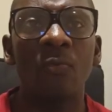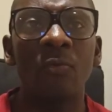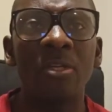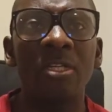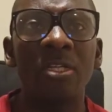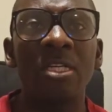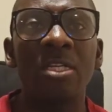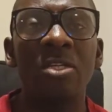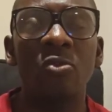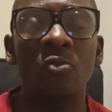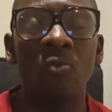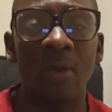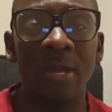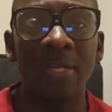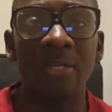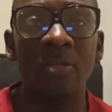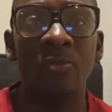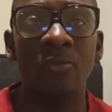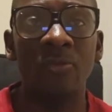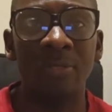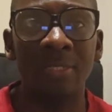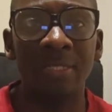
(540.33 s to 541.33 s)
which is quite
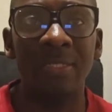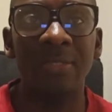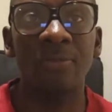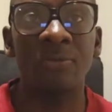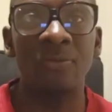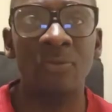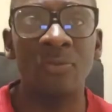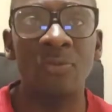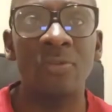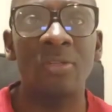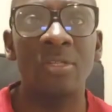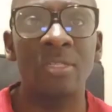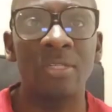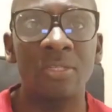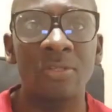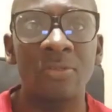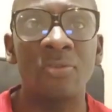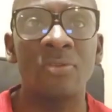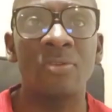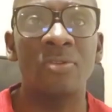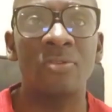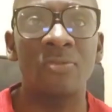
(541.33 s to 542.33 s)

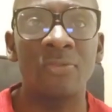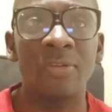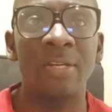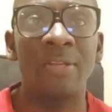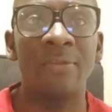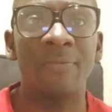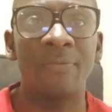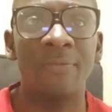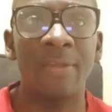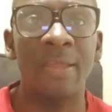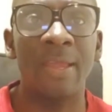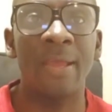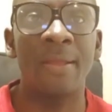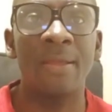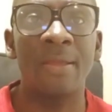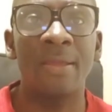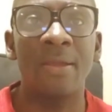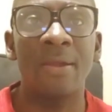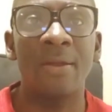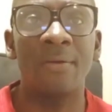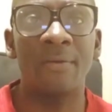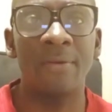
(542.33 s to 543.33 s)
not really fair,
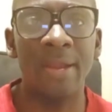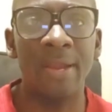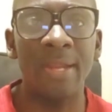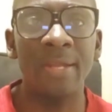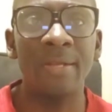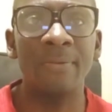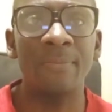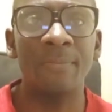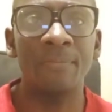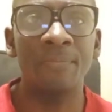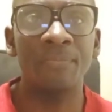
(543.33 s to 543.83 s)
right?